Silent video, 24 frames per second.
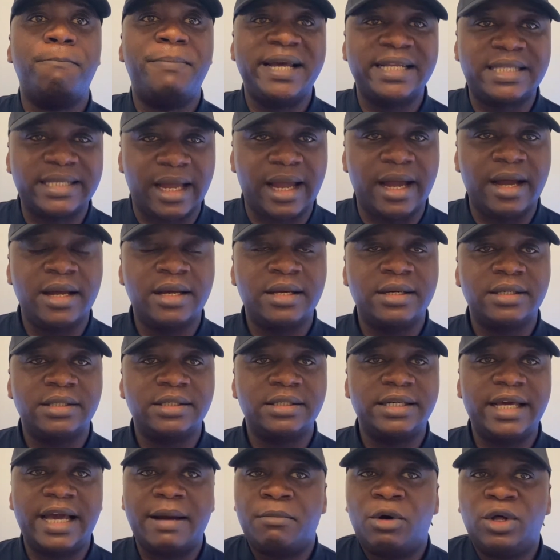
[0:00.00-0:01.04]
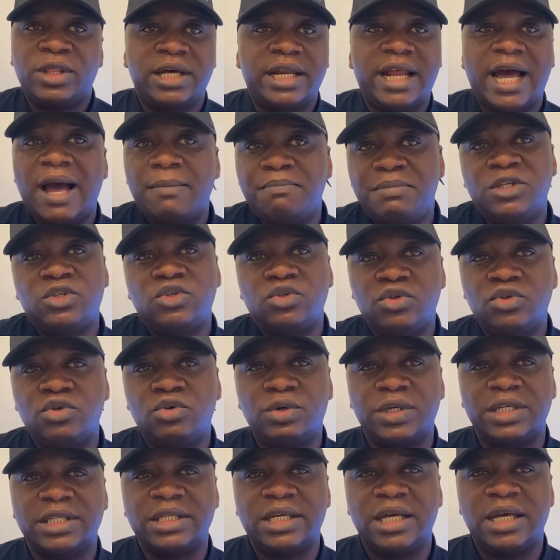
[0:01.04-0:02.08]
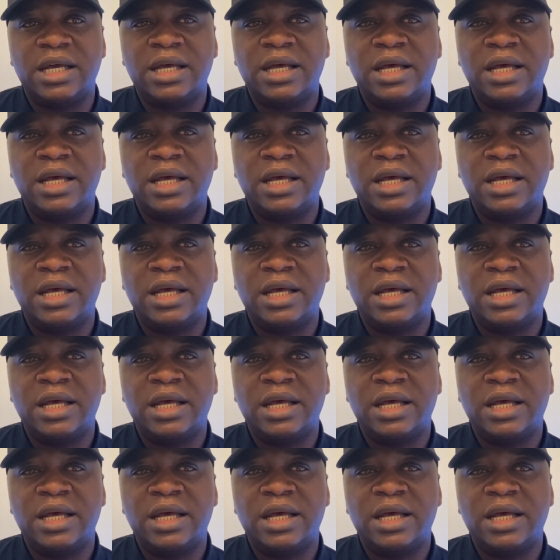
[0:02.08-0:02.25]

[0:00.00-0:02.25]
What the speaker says: better. They are more than happy to do it.